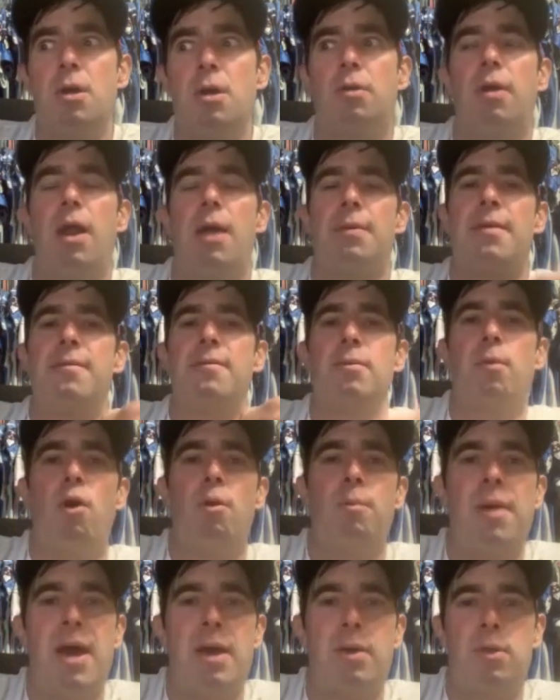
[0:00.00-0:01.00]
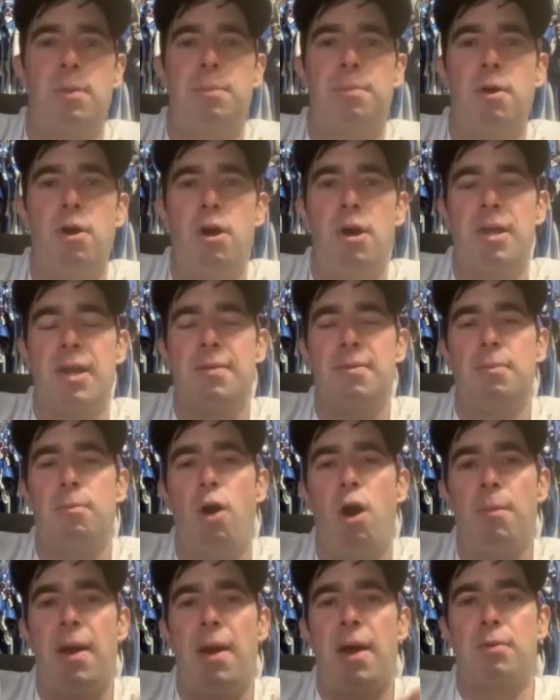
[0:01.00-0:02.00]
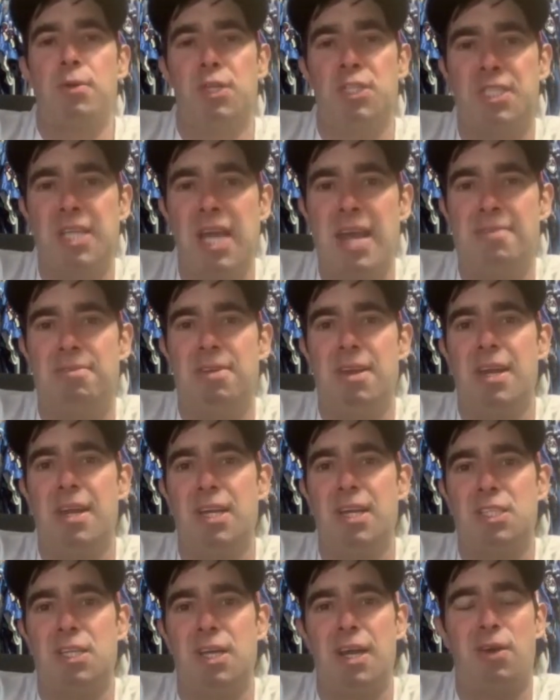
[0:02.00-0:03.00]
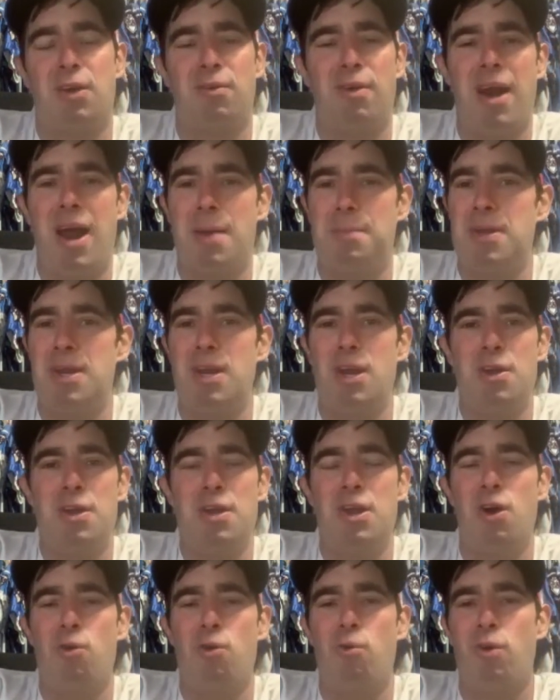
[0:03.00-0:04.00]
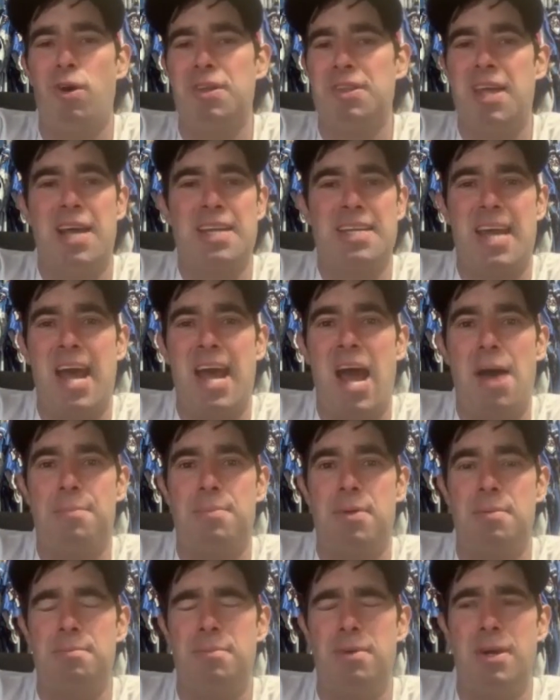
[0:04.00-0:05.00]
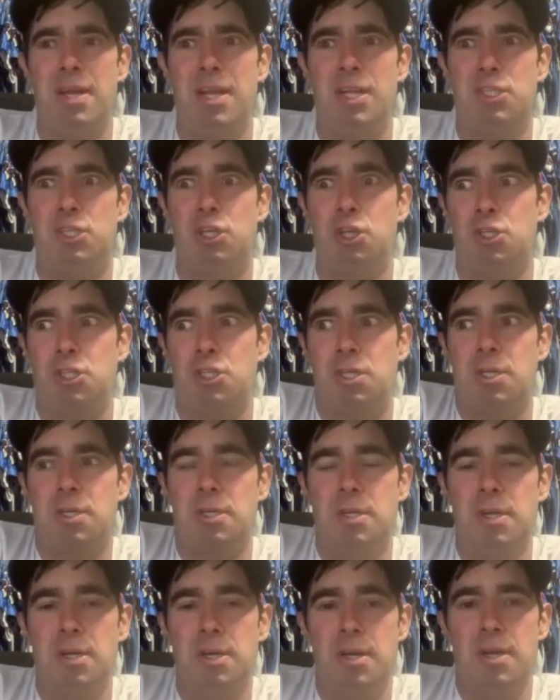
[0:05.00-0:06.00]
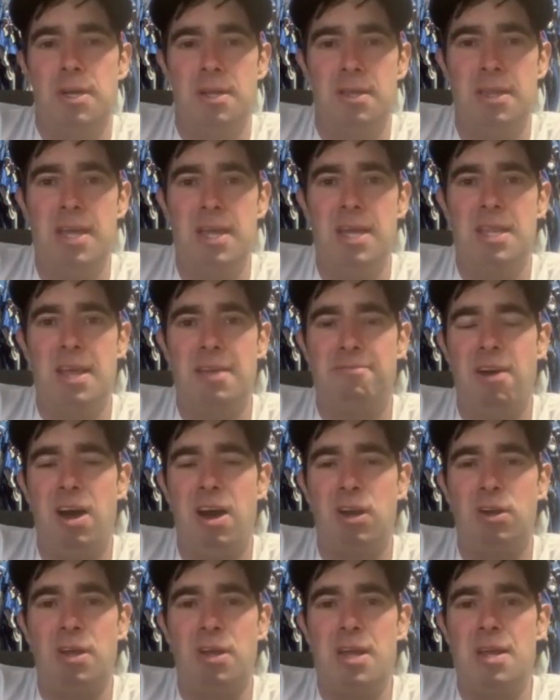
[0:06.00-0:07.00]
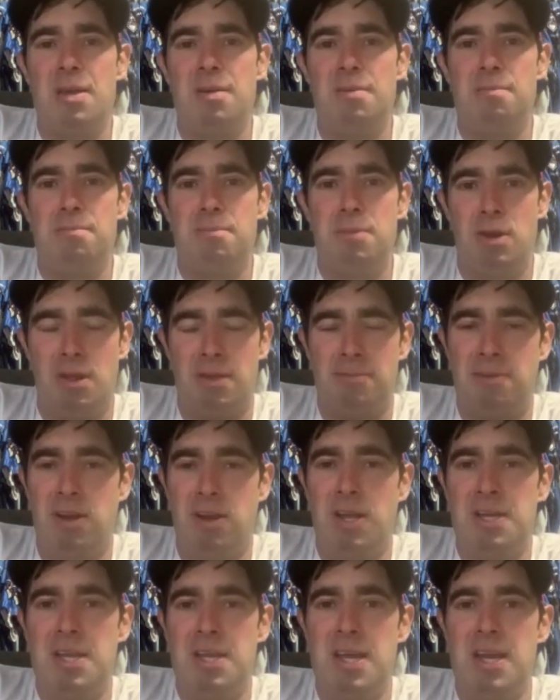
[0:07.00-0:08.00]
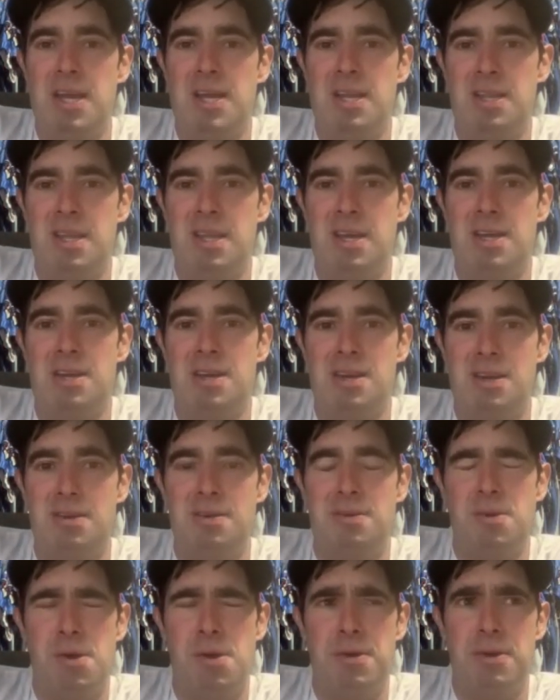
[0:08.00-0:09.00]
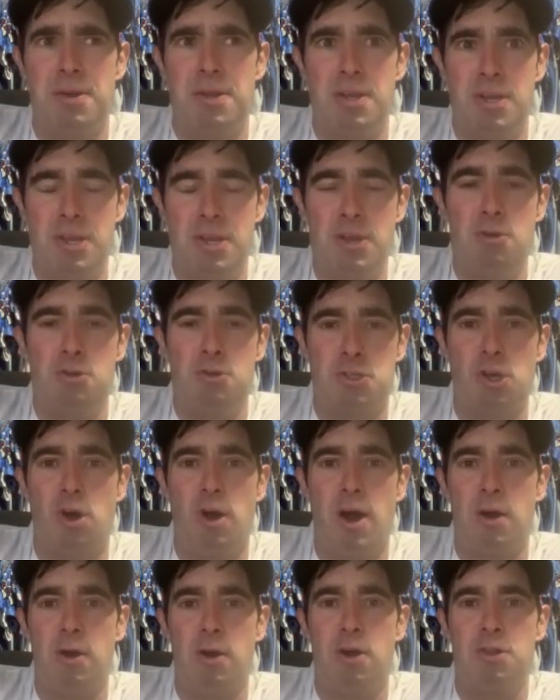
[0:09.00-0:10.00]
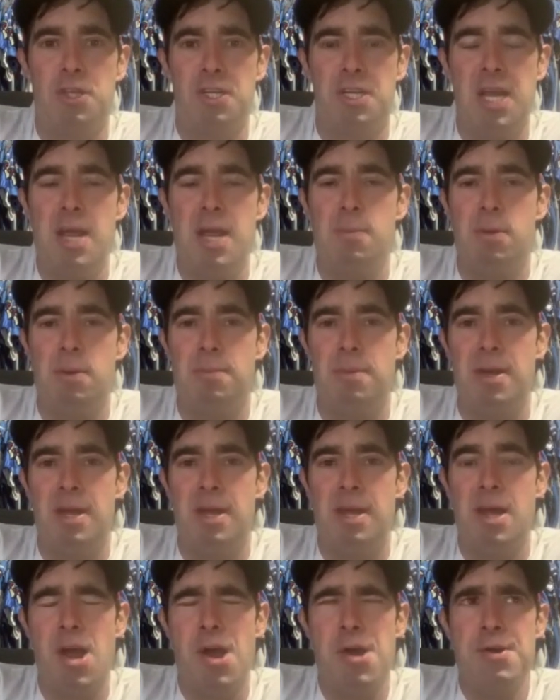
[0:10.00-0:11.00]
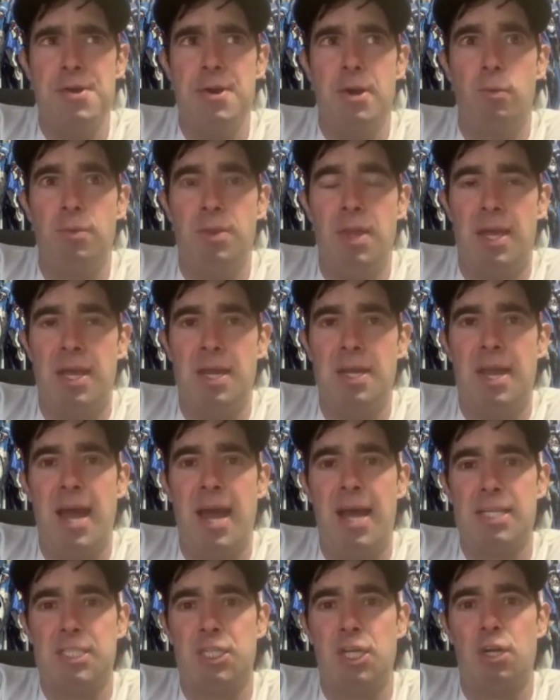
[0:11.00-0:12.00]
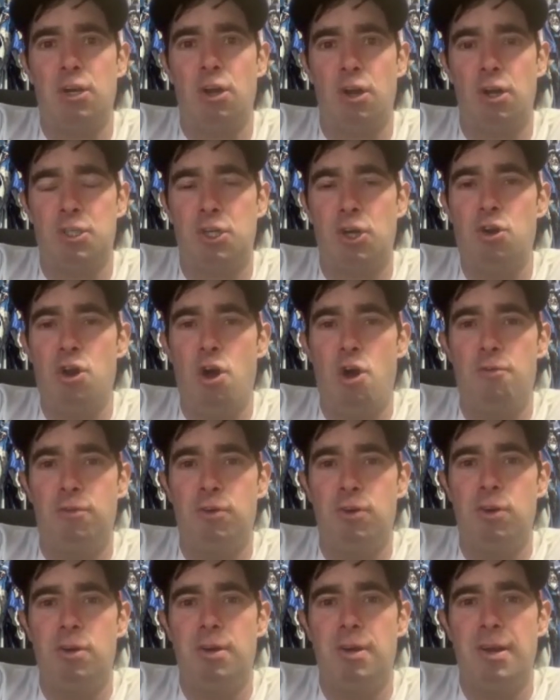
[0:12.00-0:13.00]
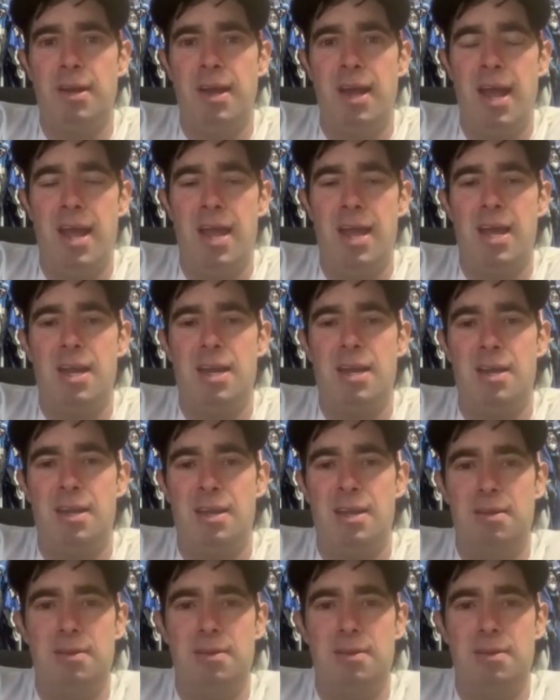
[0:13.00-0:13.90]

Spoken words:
crap, give the ball back with a punt, give the ball back with a safety. And it's like, crap, you don't want that to happen, but it's just, then they finally did it. And then you saw how good the team could be when they can cash in on a turnover. And